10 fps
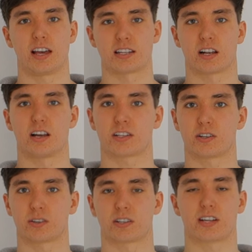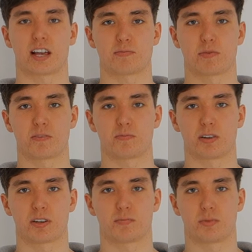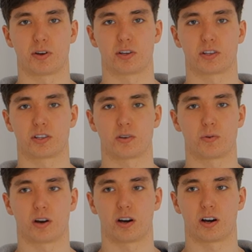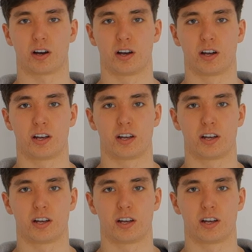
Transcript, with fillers: it's like doing the same movement but you are